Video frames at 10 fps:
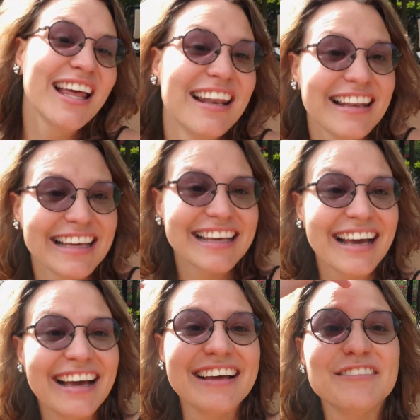Like
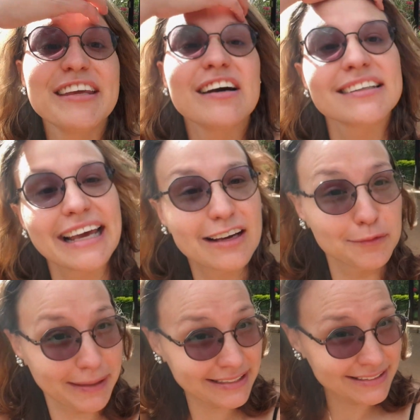we got
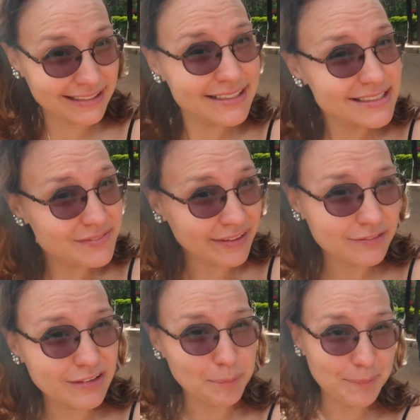recommended that he's one
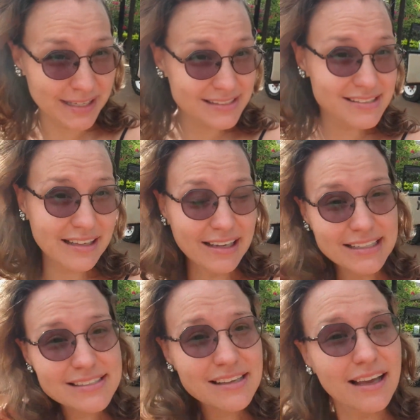of the best
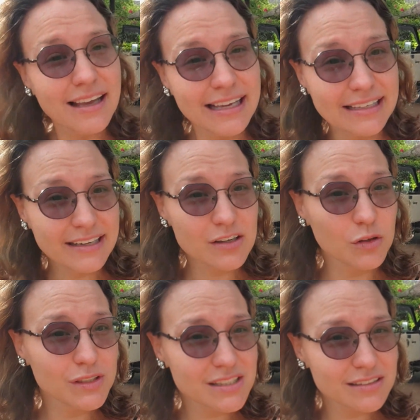guides in the
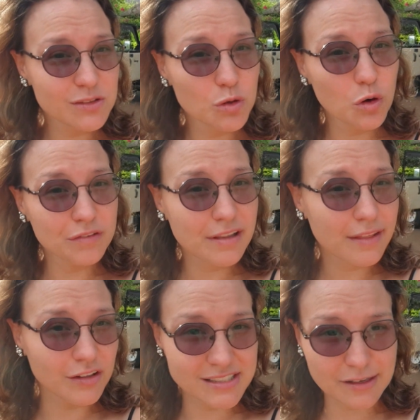coast to go with
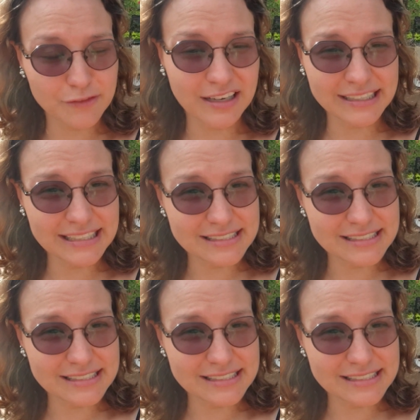on safari